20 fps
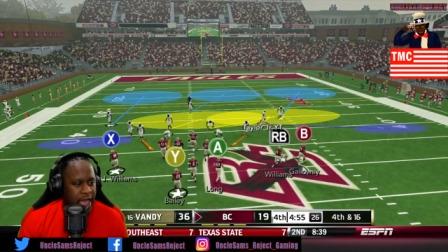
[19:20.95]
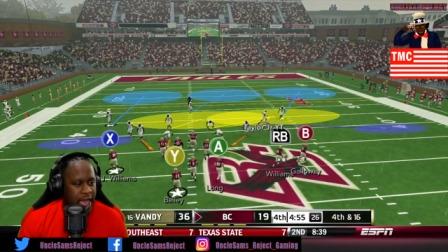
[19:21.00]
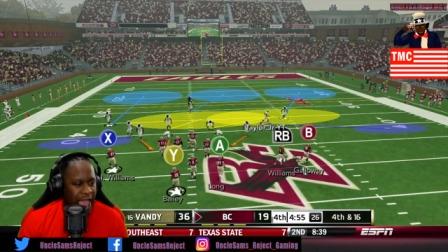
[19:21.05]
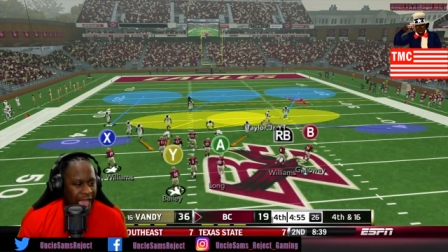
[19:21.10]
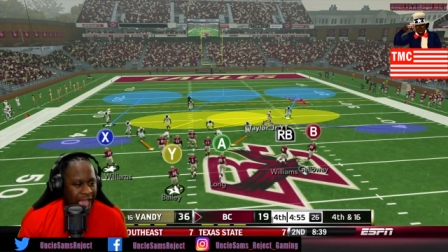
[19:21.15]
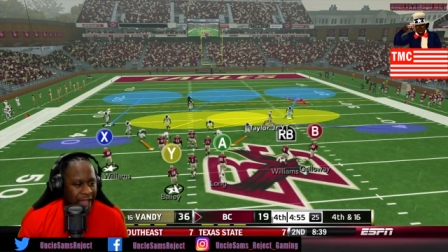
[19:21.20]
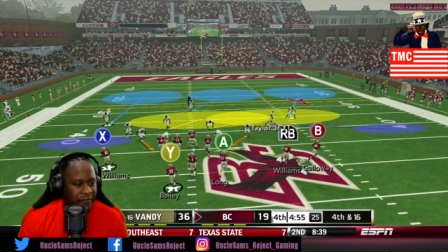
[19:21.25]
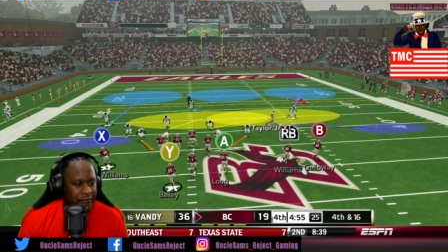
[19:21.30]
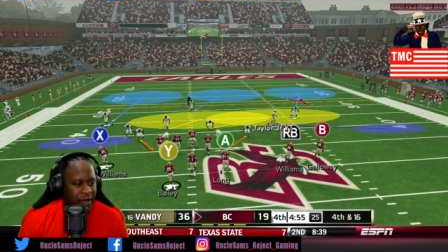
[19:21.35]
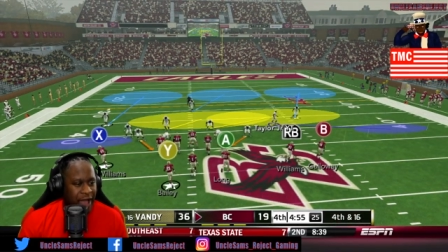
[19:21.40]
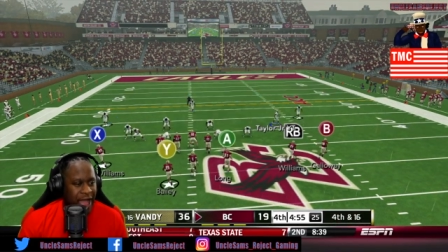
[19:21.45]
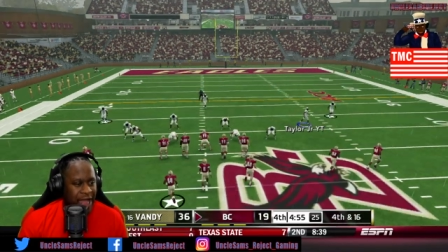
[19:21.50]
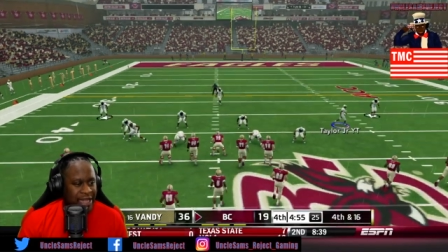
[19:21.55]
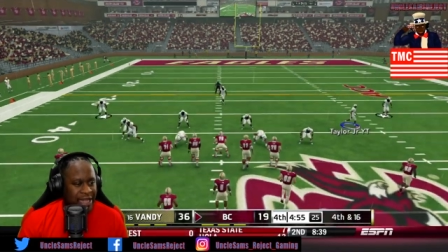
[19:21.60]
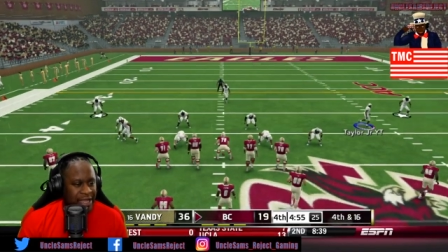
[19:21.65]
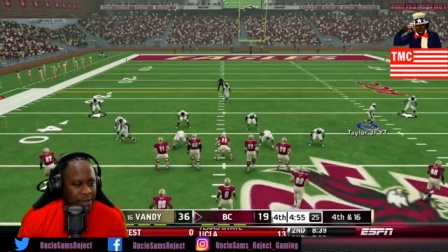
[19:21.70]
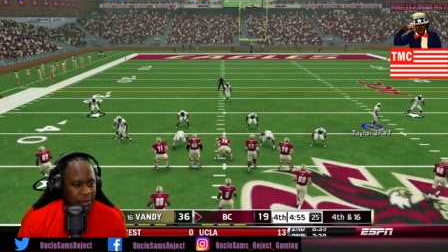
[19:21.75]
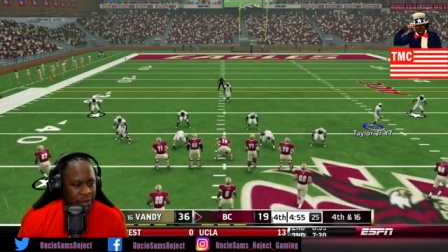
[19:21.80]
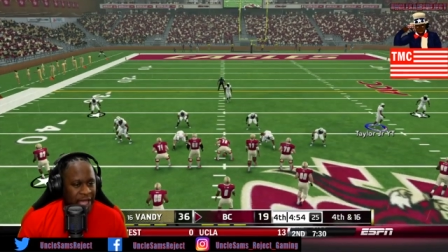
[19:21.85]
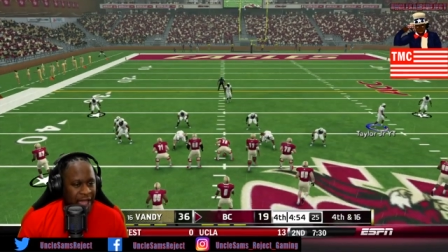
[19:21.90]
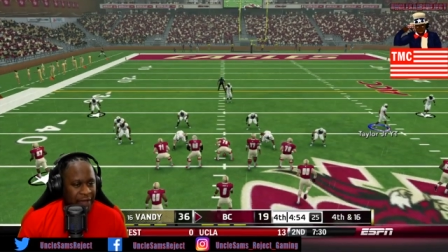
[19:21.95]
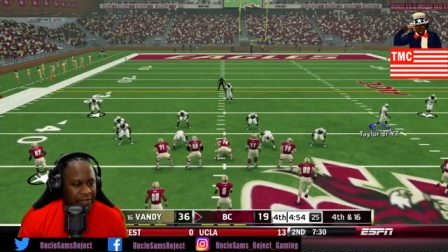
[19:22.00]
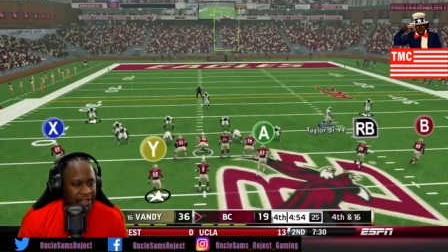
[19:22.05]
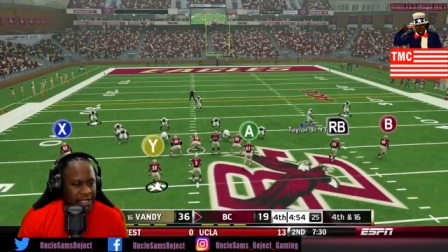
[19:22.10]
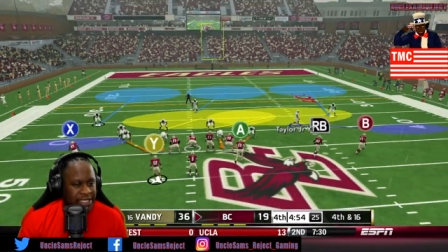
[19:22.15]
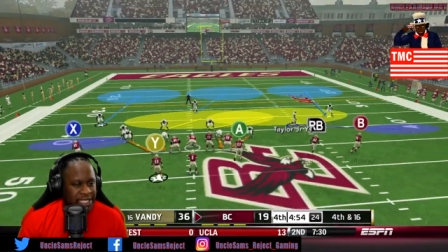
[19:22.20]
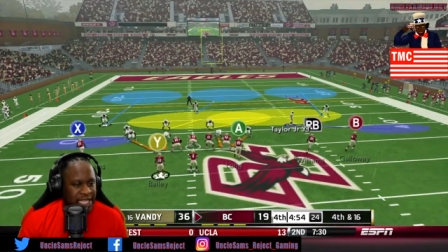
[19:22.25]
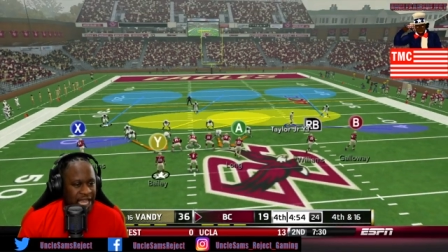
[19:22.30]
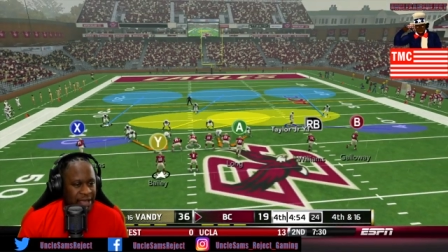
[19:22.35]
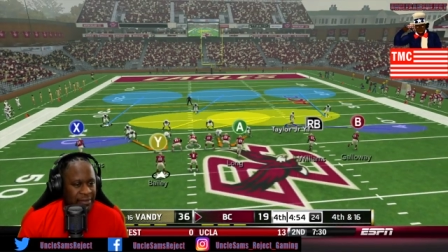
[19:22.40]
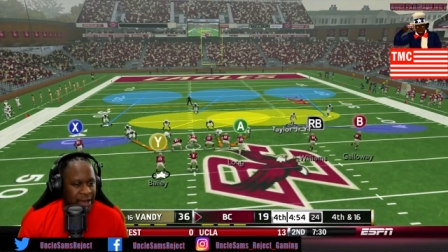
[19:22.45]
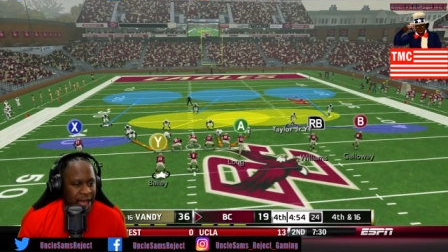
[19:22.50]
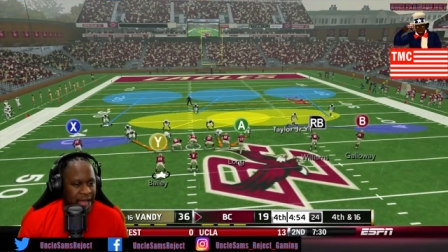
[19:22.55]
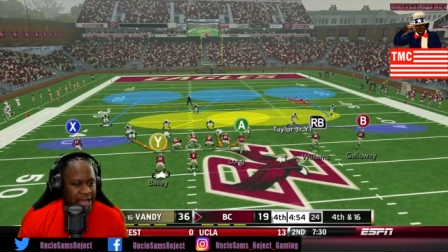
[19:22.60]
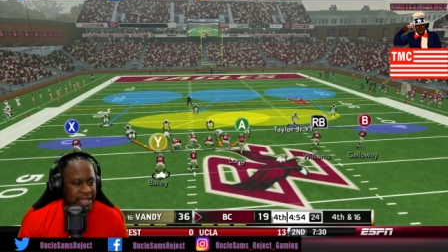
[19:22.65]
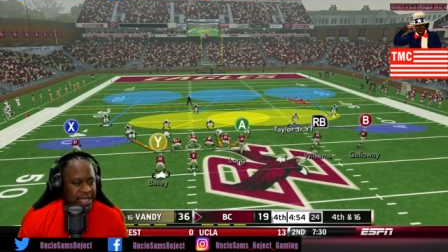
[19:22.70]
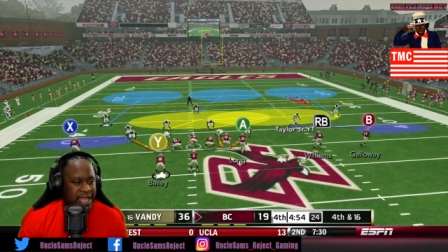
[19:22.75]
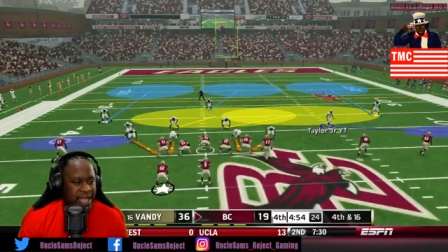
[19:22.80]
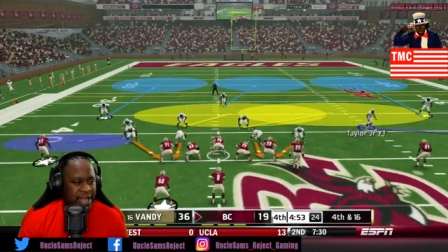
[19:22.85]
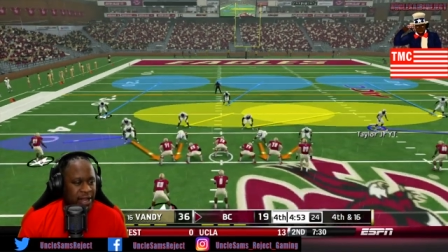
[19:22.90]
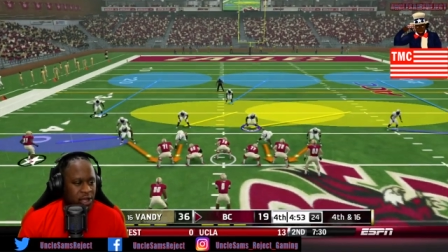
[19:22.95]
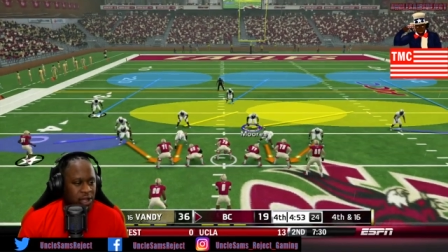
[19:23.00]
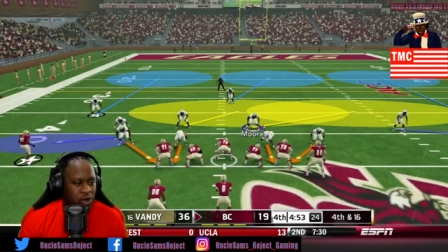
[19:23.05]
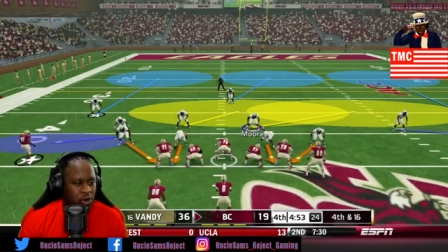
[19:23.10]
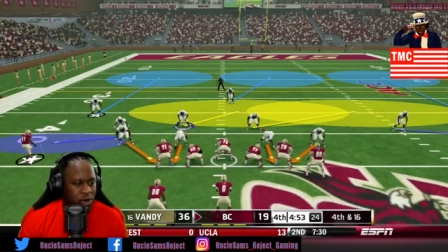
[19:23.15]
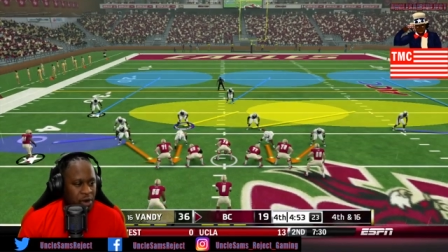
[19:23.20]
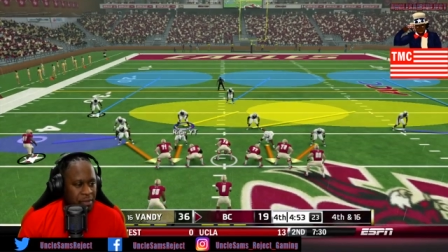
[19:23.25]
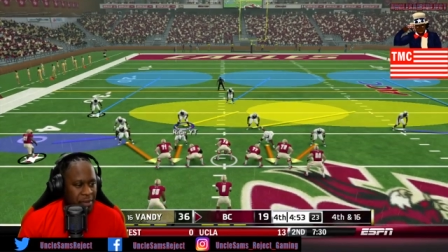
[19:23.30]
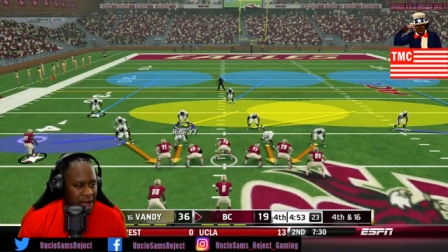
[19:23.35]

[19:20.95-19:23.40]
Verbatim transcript: We both have we have the same